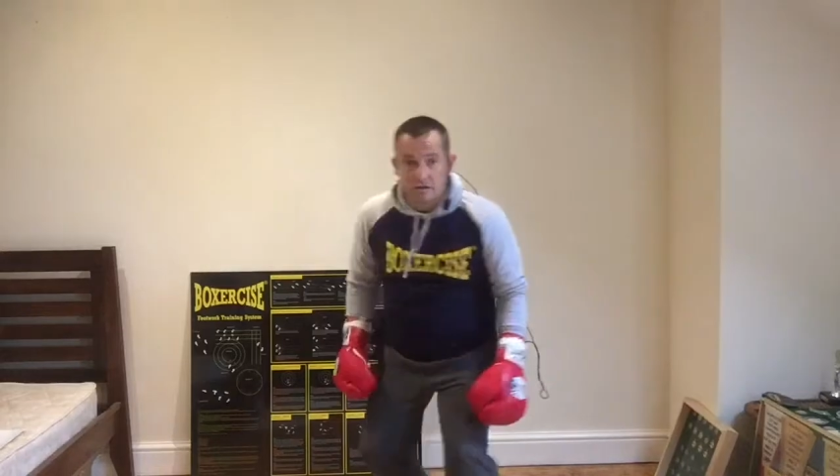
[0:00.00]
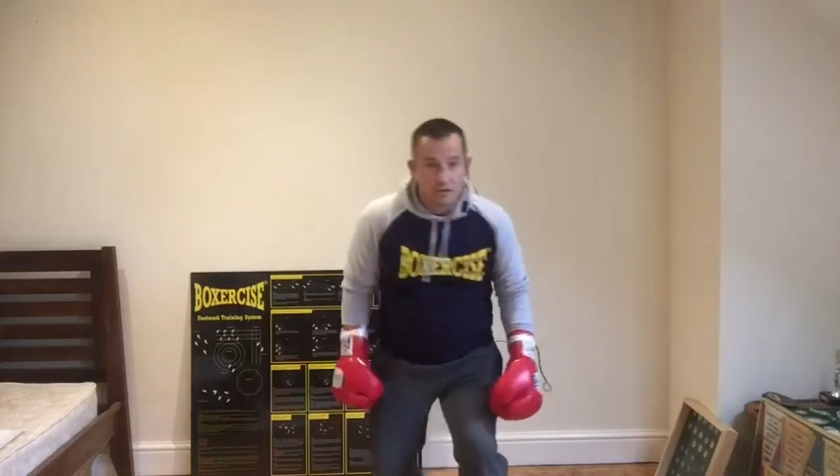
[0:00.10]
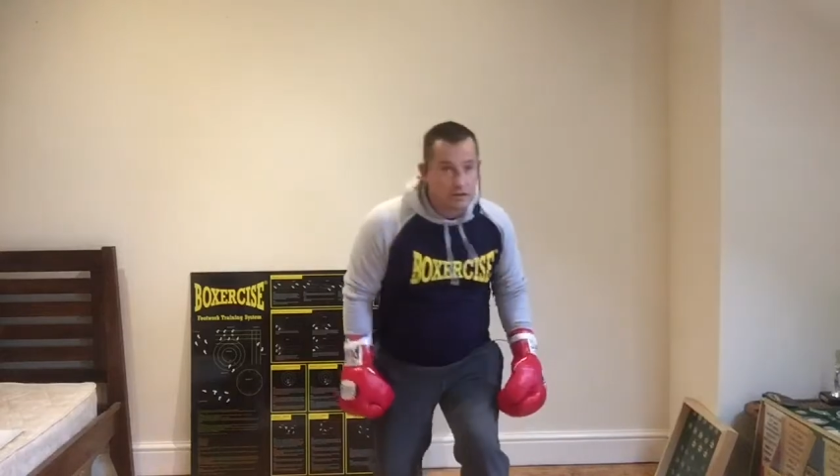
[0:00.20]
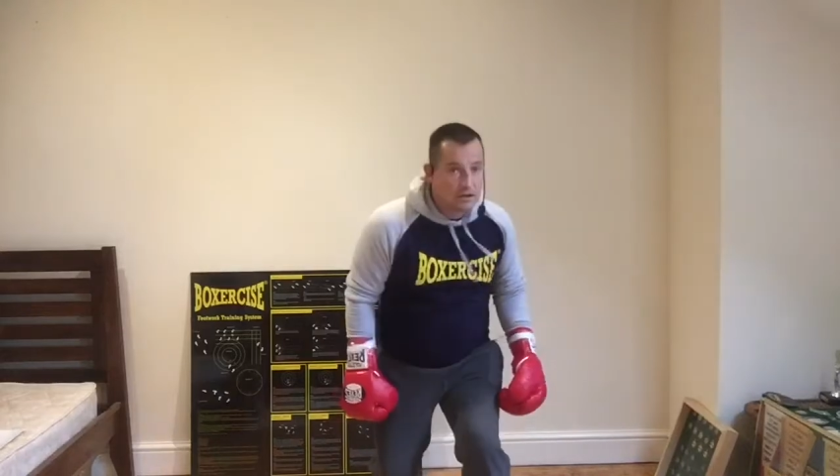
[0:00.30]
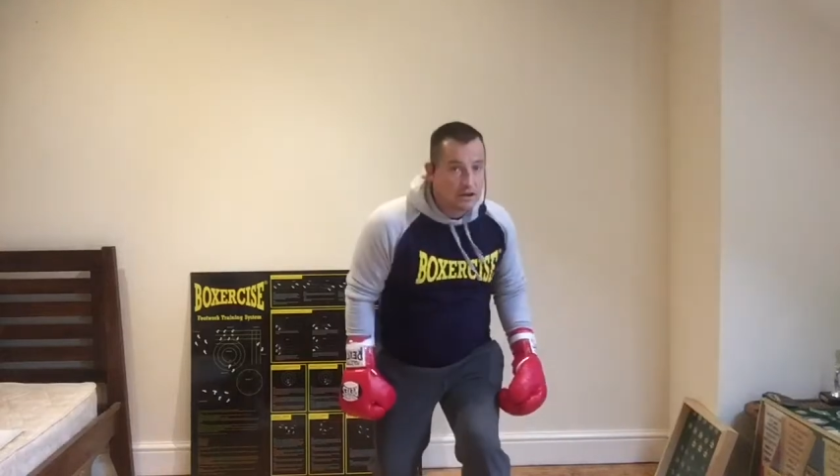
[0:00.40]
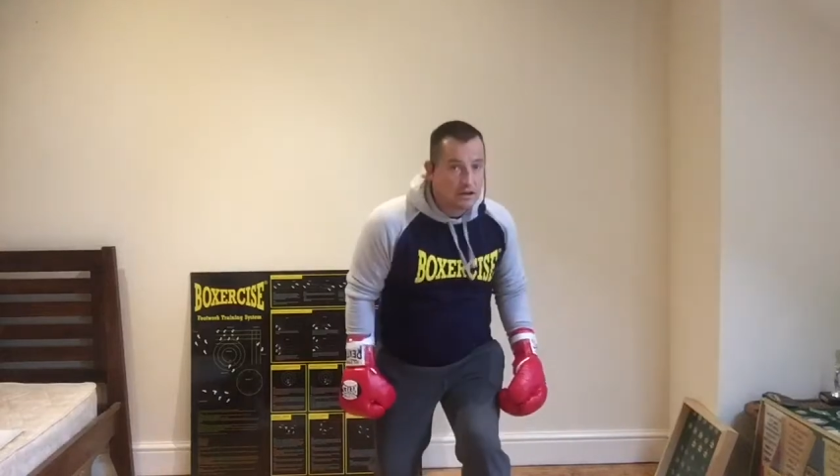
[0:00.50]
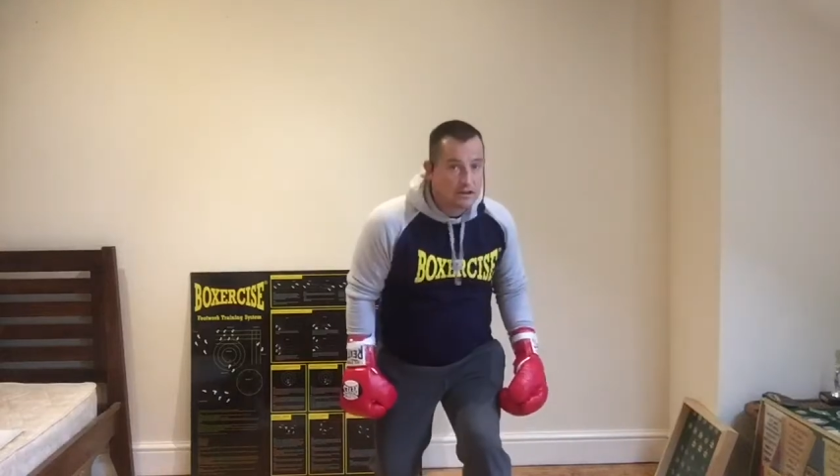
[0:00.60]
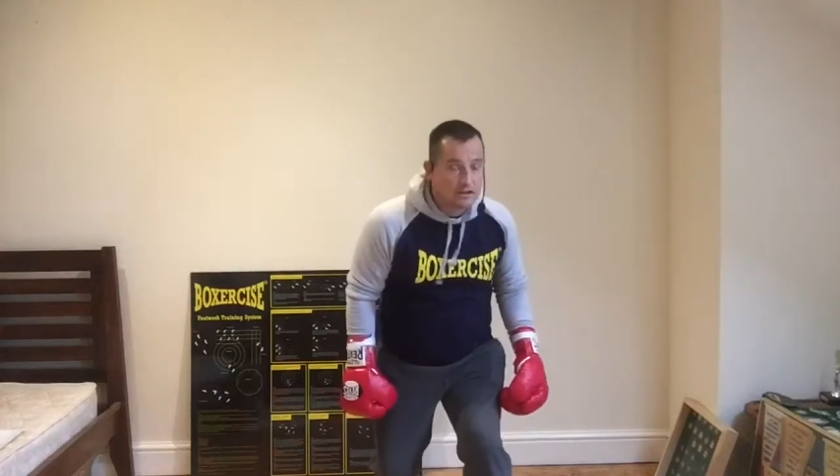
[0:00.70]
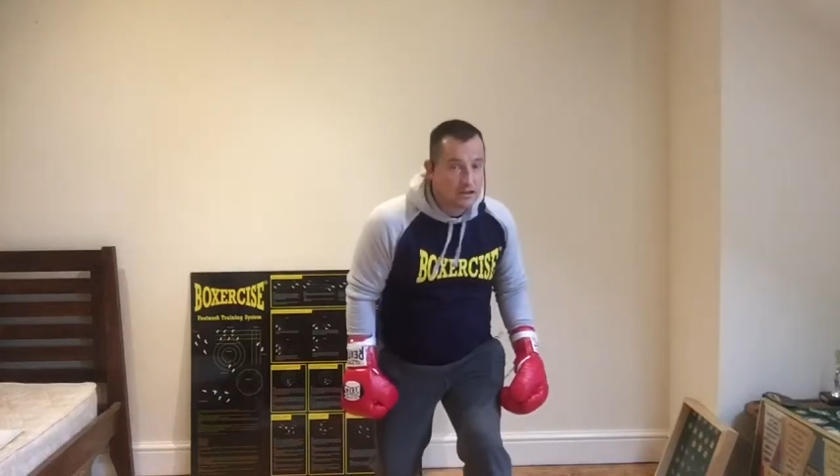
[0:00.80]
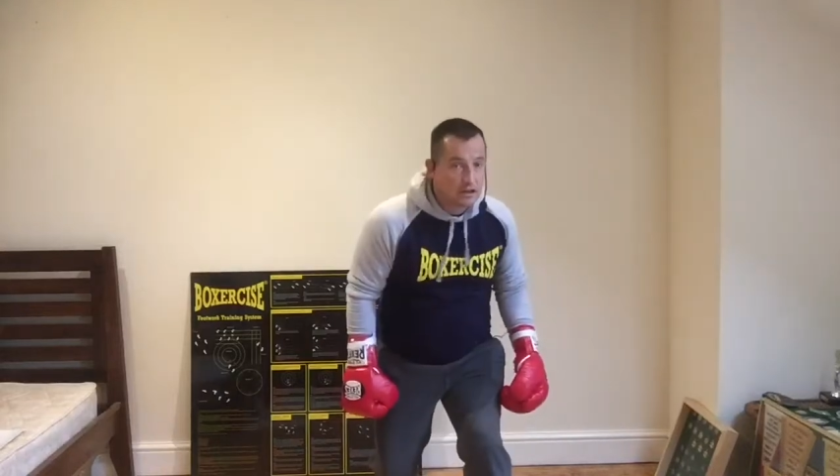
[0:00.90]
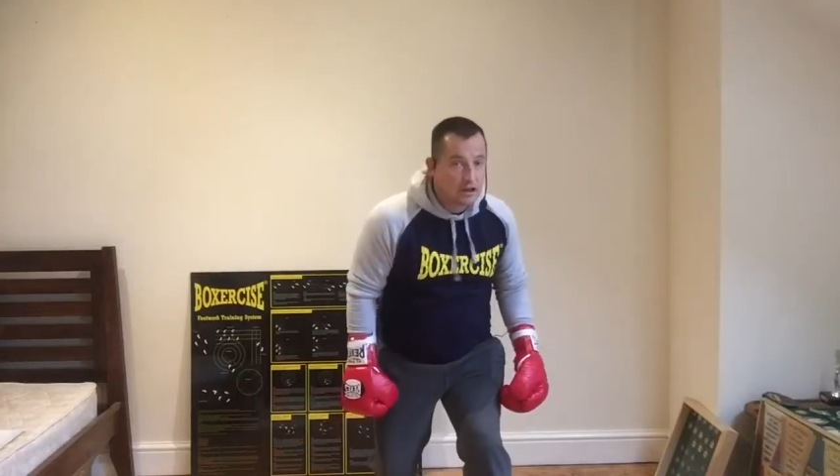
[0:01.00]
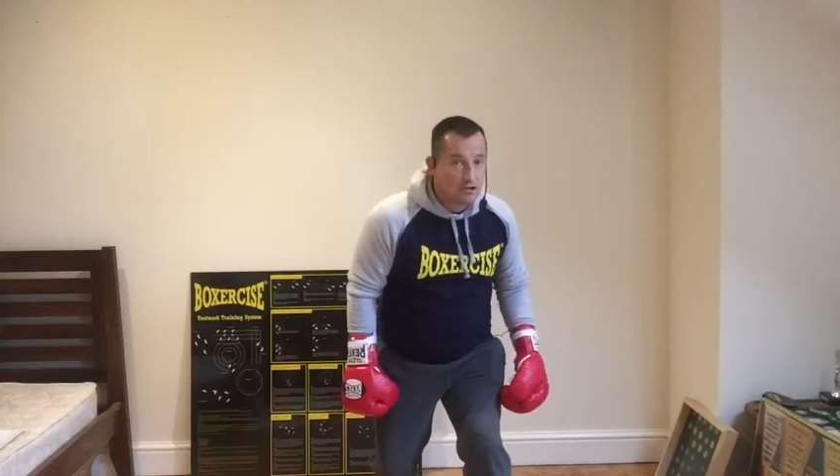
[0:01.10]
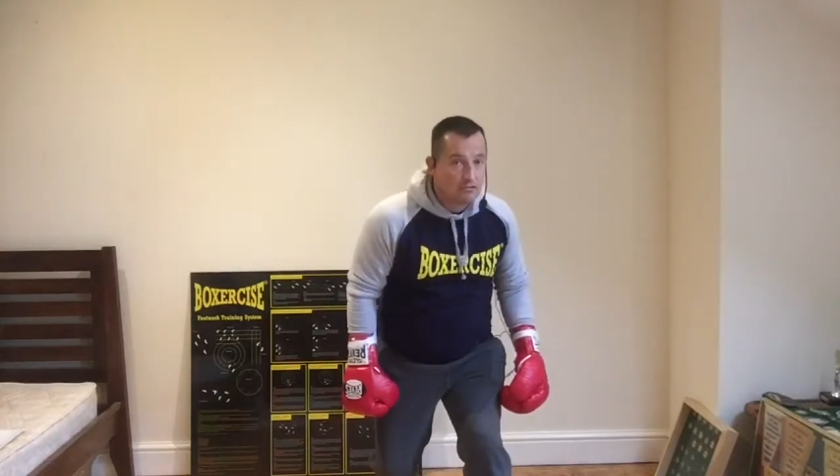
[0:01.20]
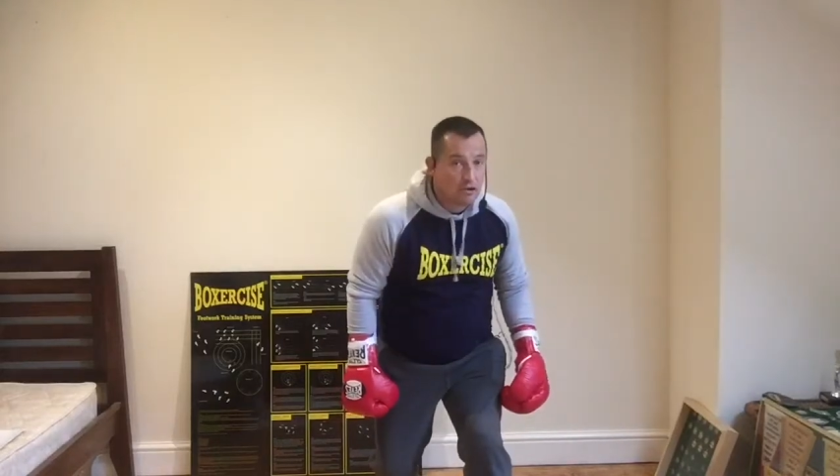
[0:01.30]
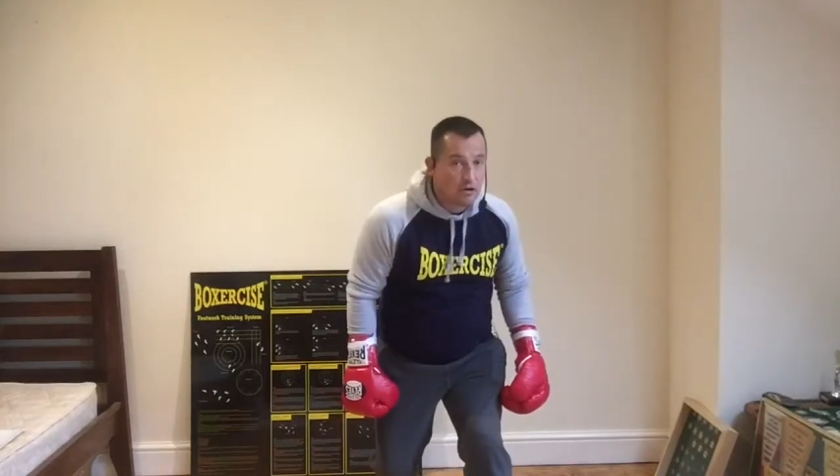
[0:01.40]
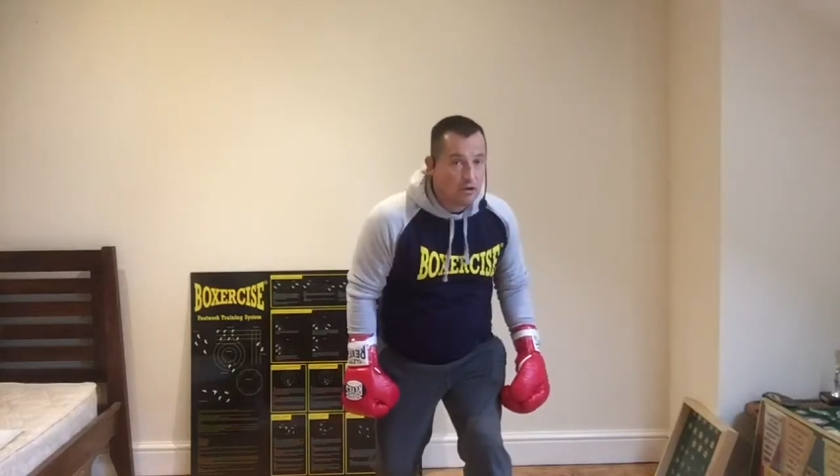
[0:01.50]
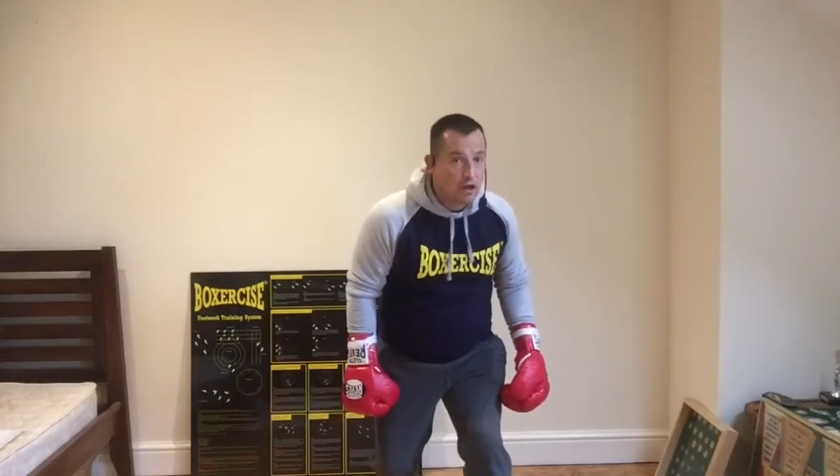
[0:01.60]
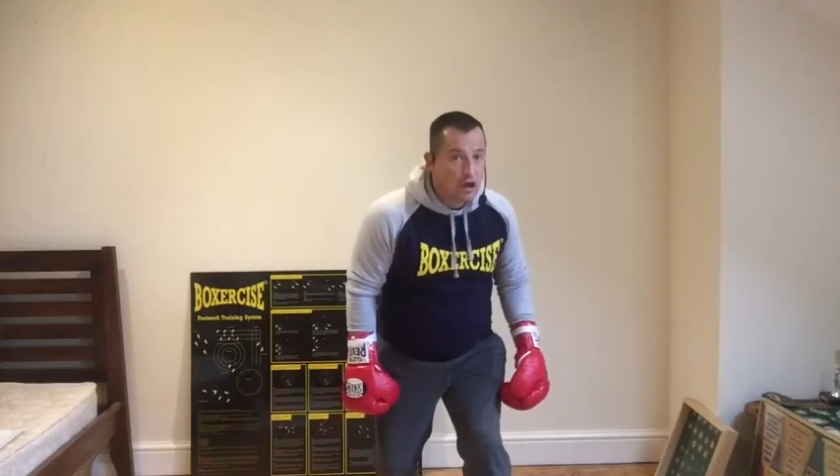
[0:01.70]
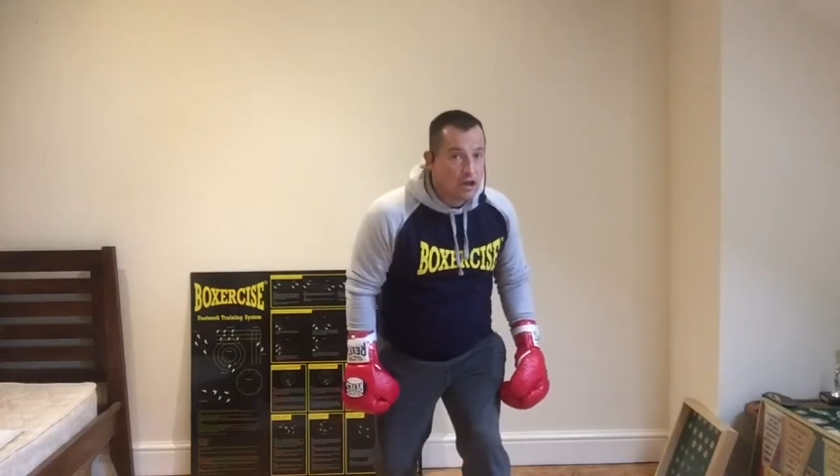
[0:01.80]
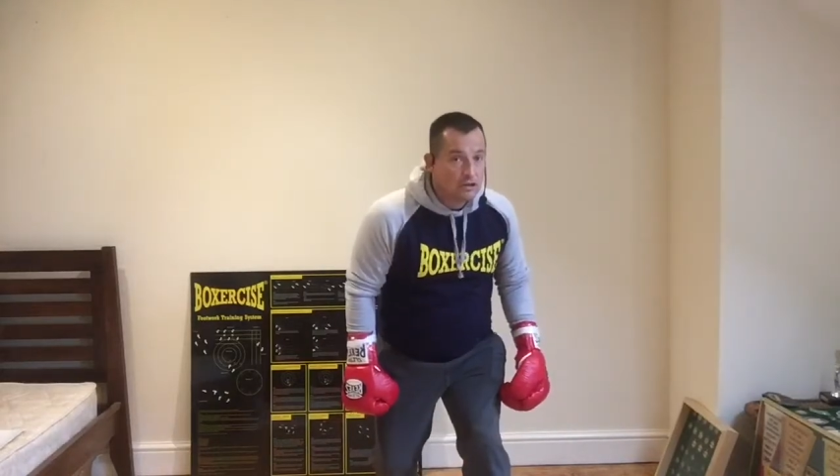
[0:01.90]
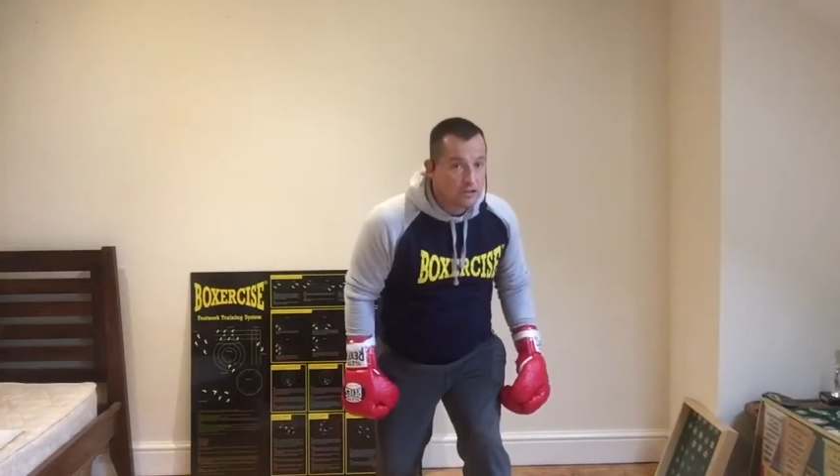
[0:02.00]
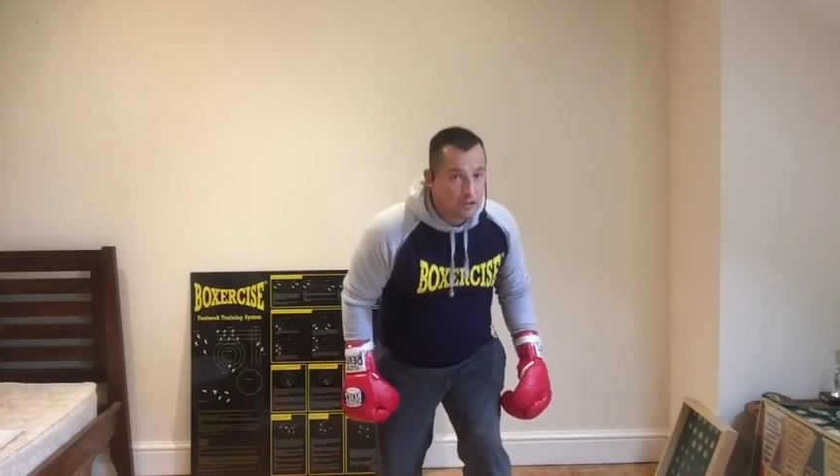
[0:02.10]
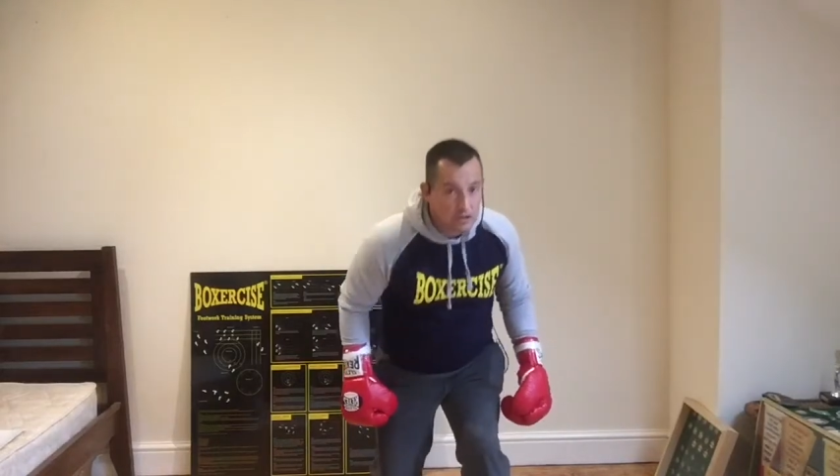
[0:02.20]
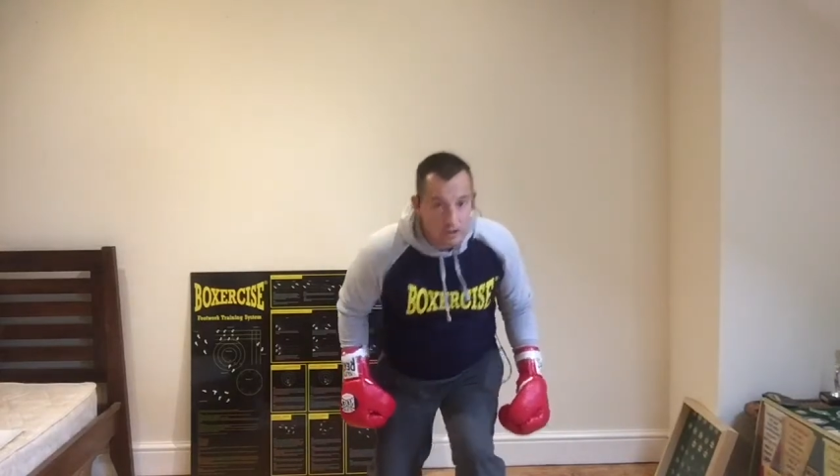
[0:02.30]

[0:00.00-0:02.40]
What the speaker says: turn the knees, roll, turn the